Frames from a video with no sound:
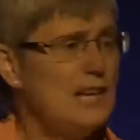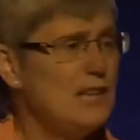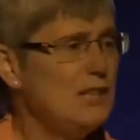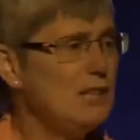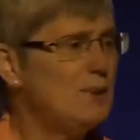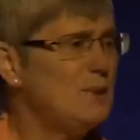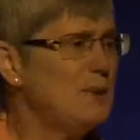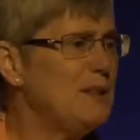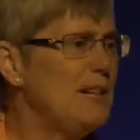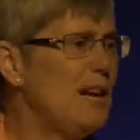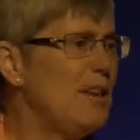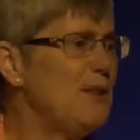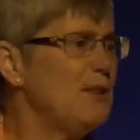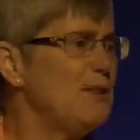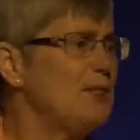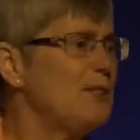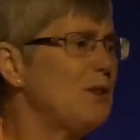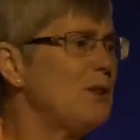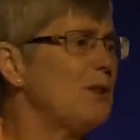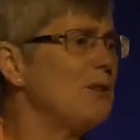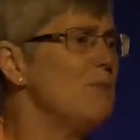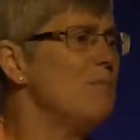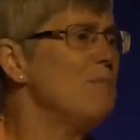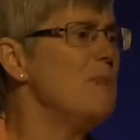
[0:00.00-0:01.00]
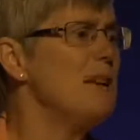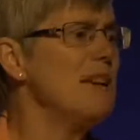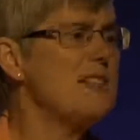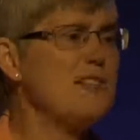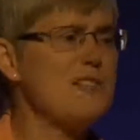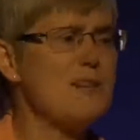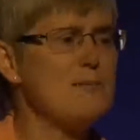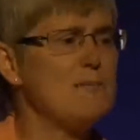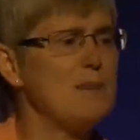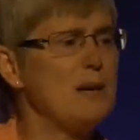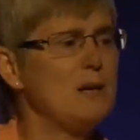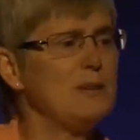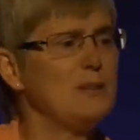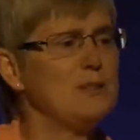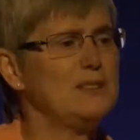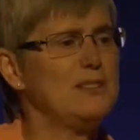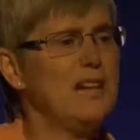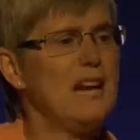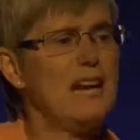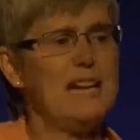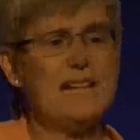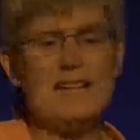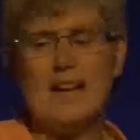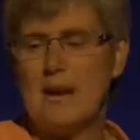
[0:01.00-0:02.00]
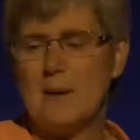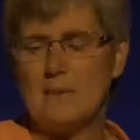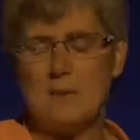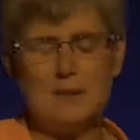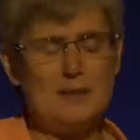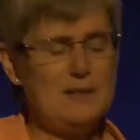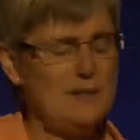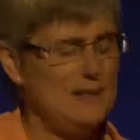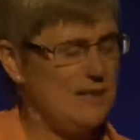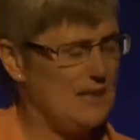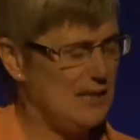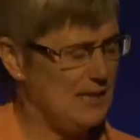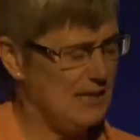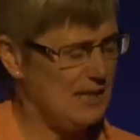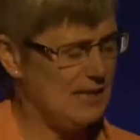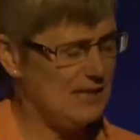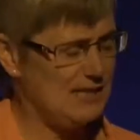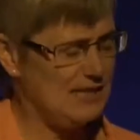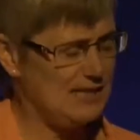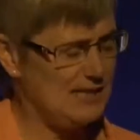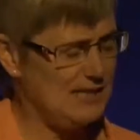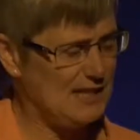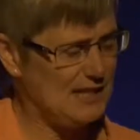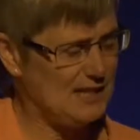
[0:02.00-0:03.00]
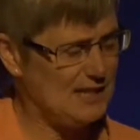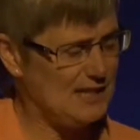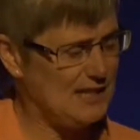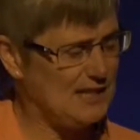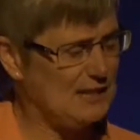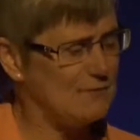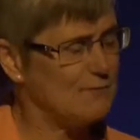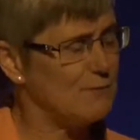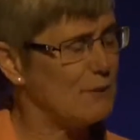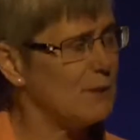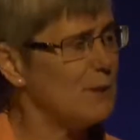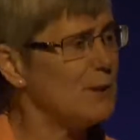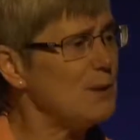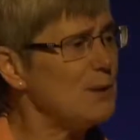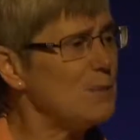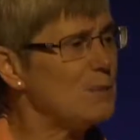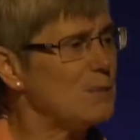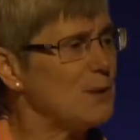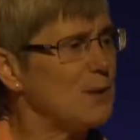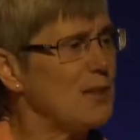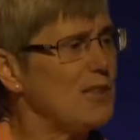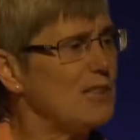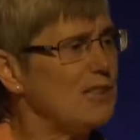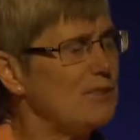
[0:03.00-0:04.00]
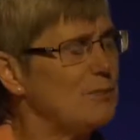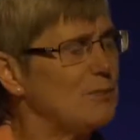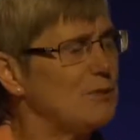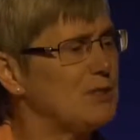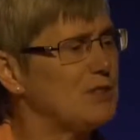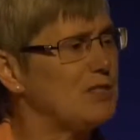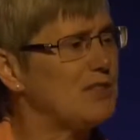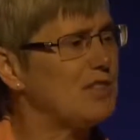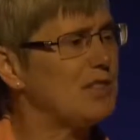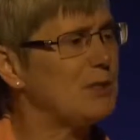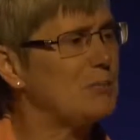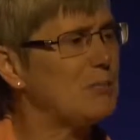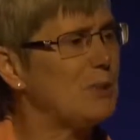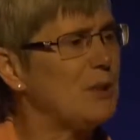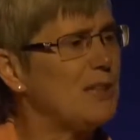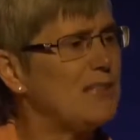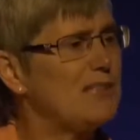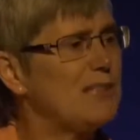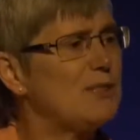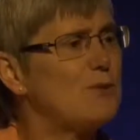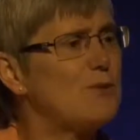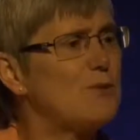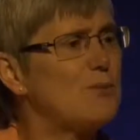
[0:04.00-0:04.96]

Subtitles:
So another sort of myth about dynamin is that invertebrates, which express